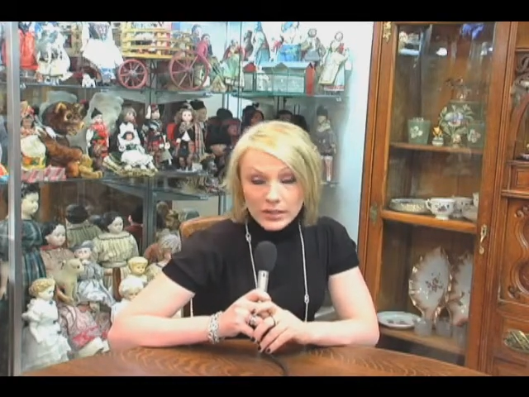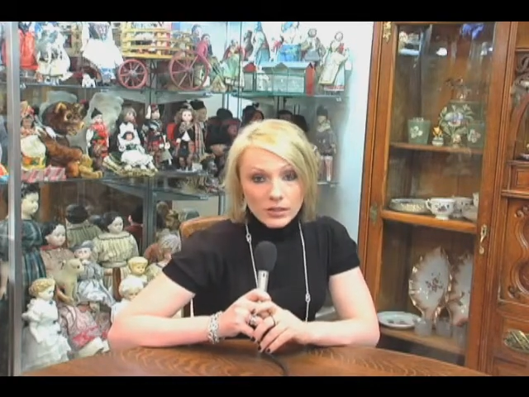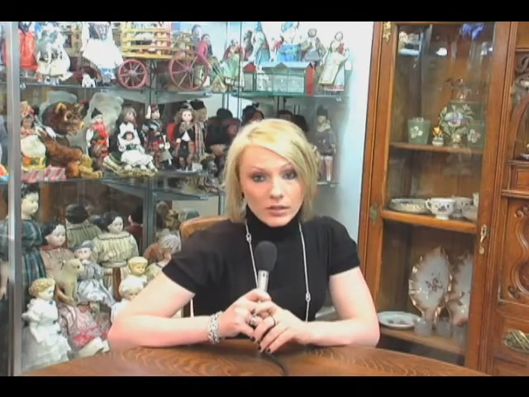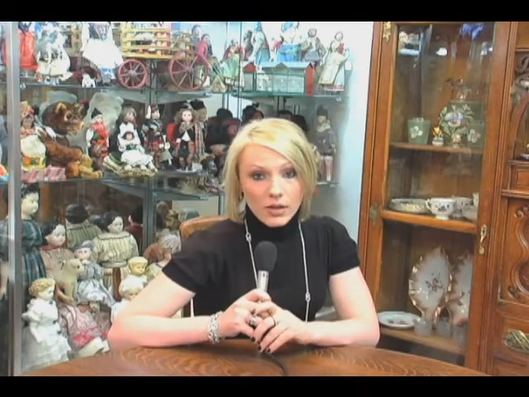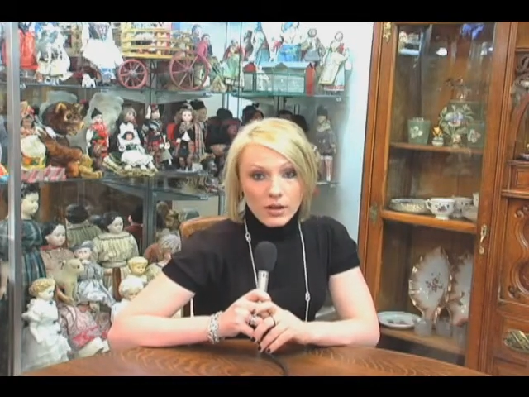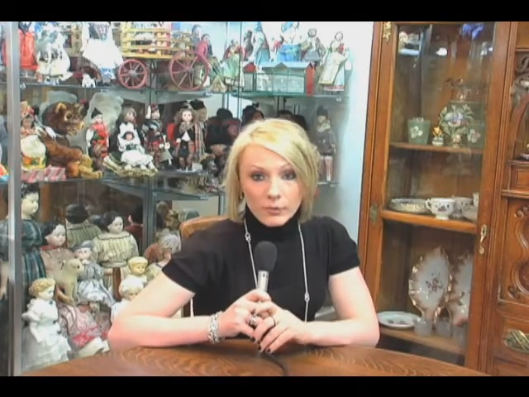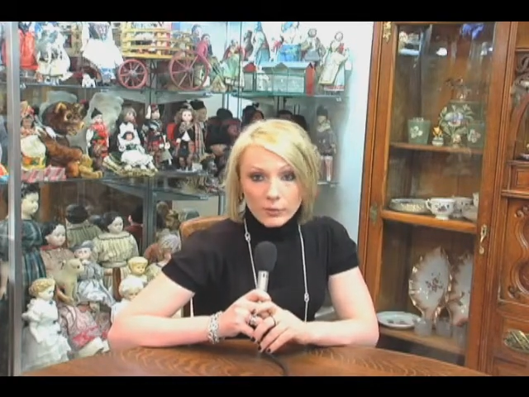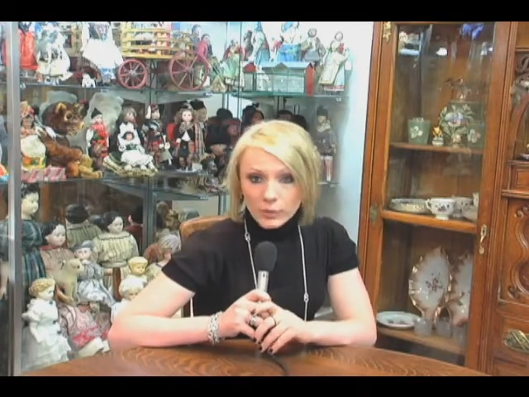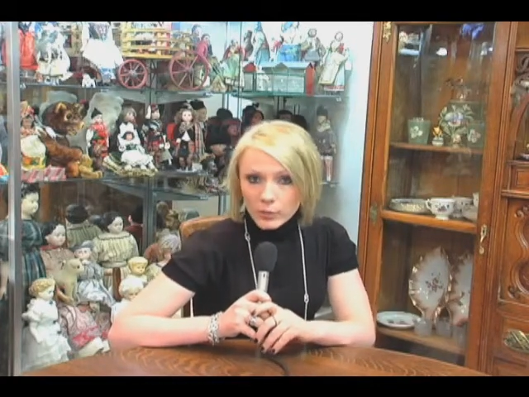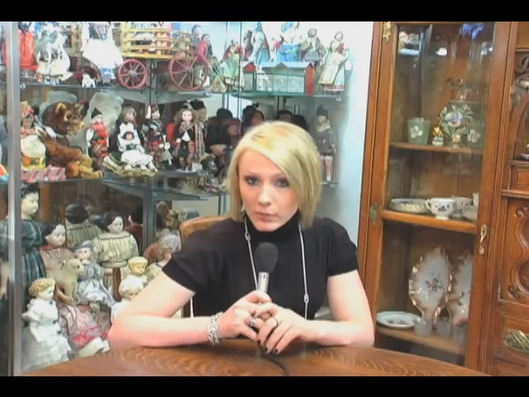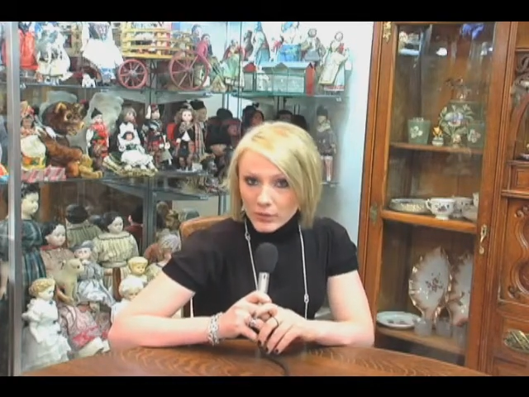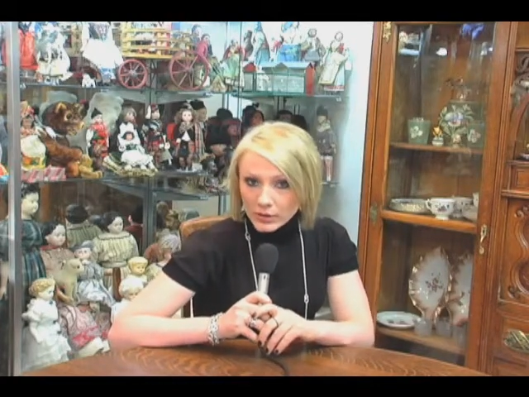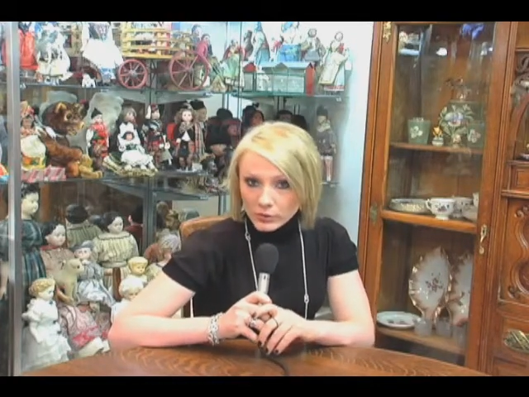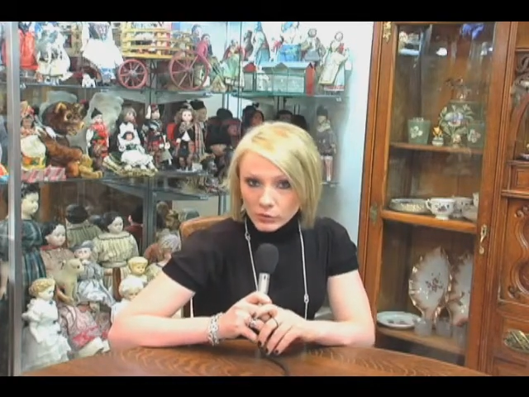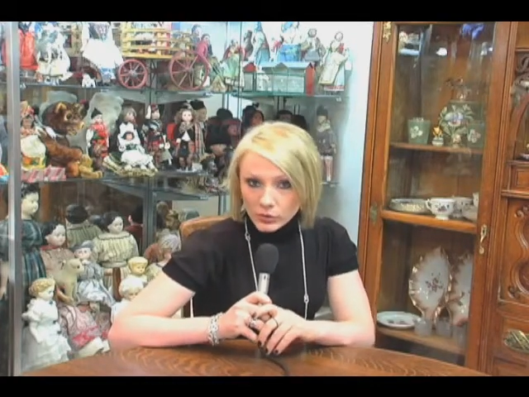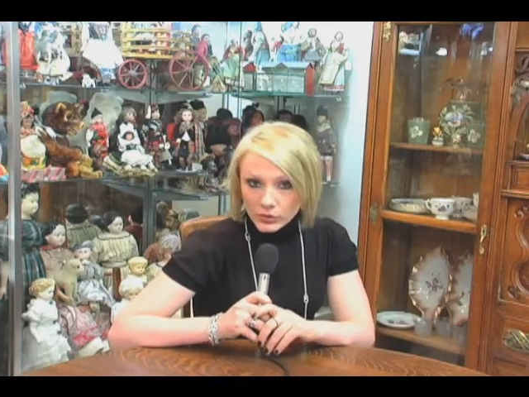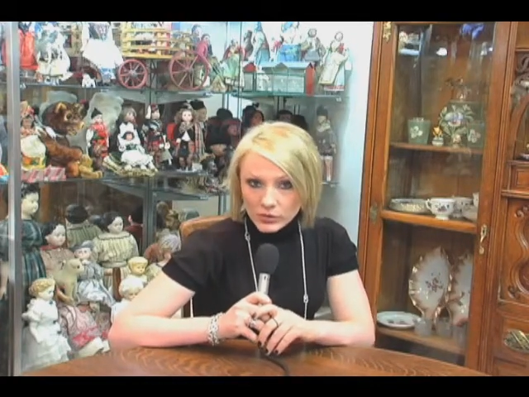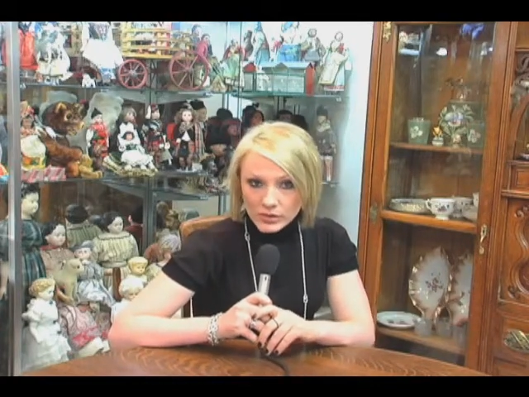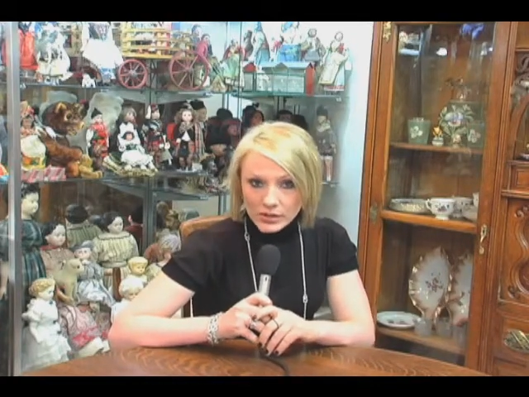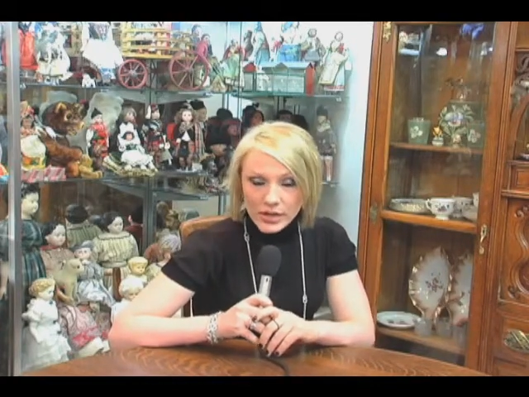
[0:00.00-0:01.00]
in love with
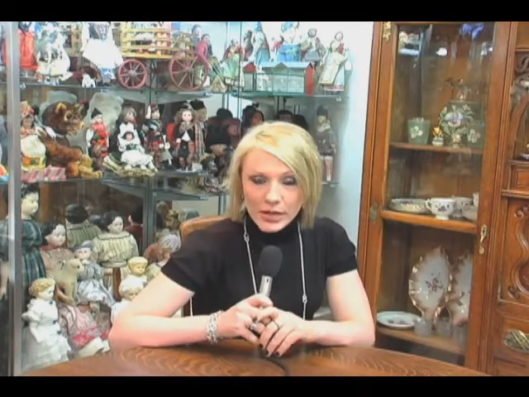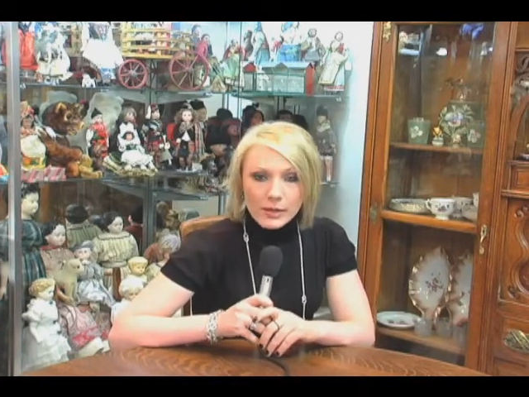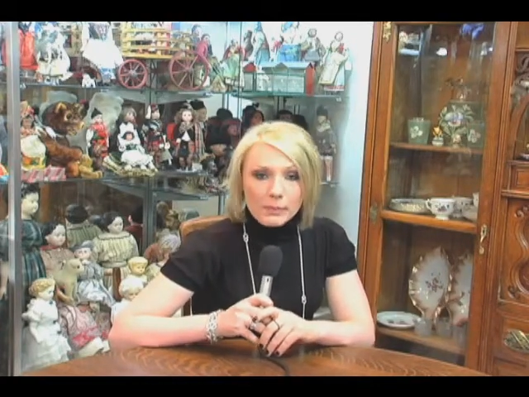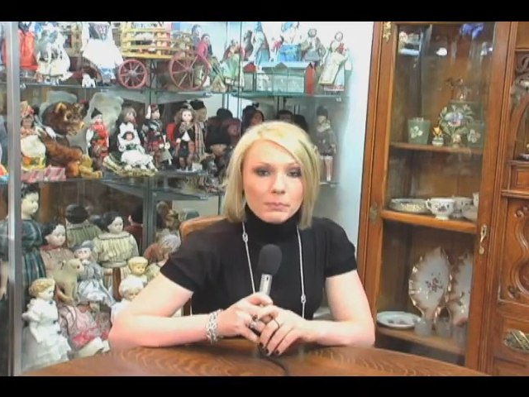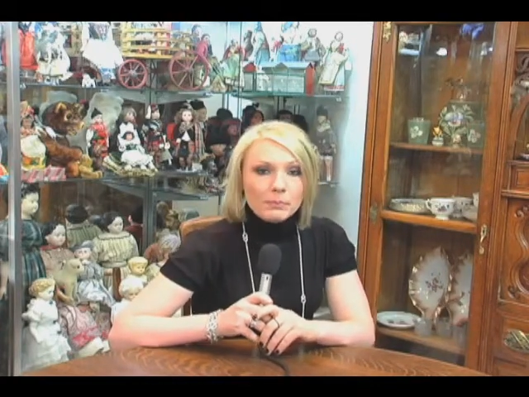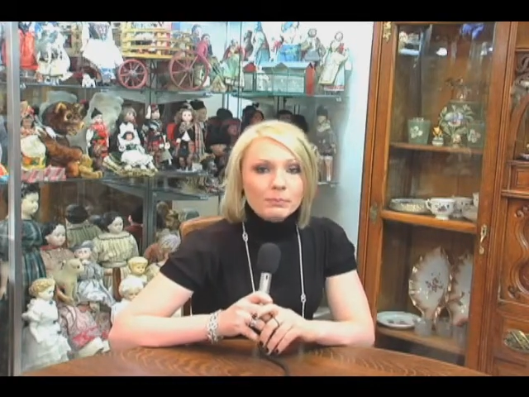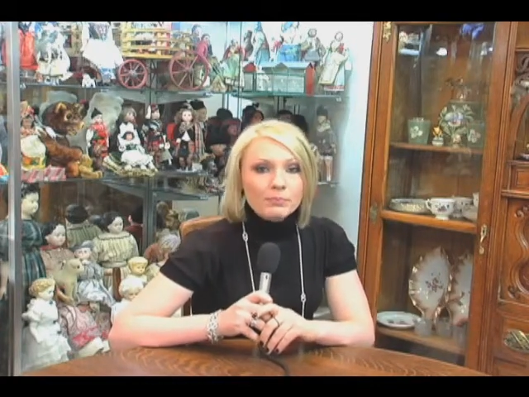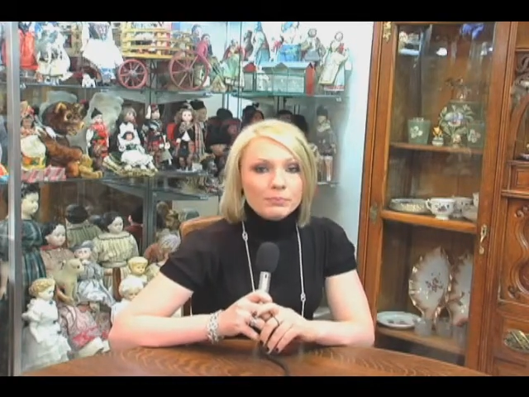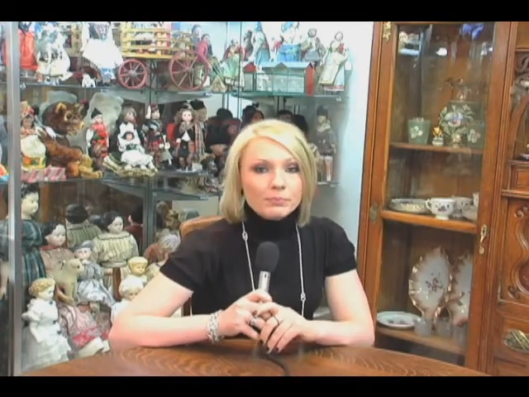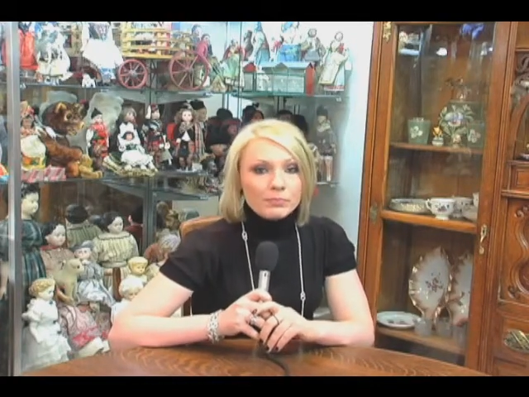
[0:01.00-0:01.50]
Metro State,